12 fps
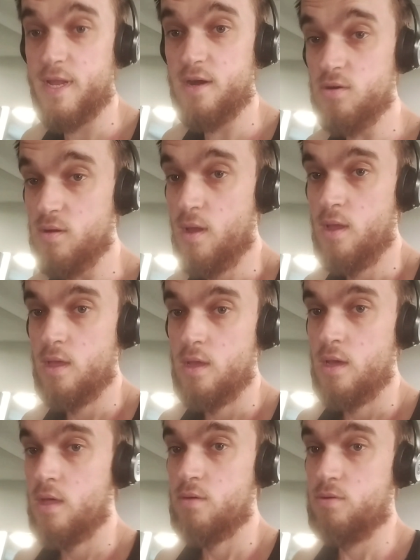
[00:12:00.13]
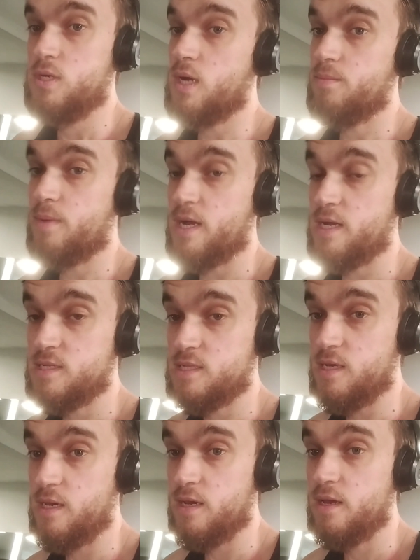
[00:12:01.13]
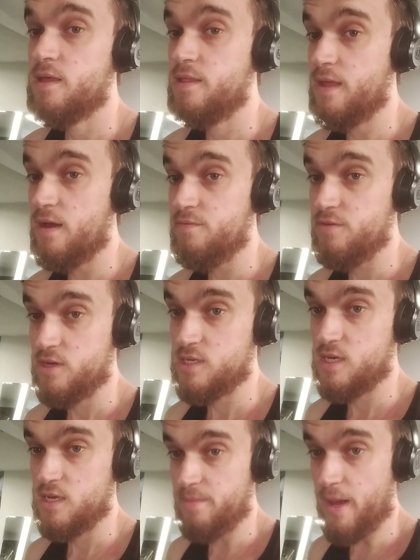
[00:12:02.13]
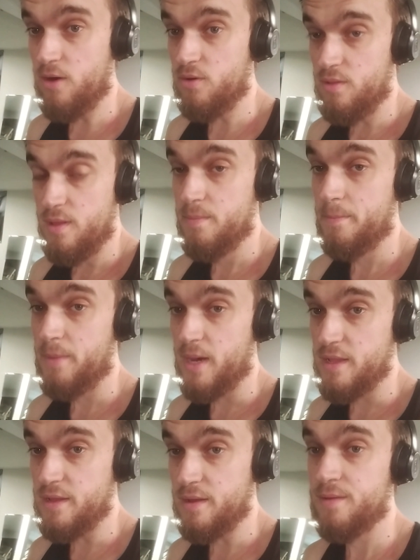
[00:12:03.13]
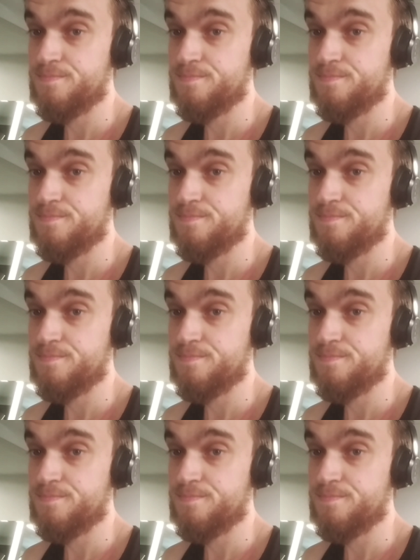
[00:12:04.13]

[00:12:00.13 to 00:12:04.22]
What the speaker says: now, which I'm honestly not very excited about, but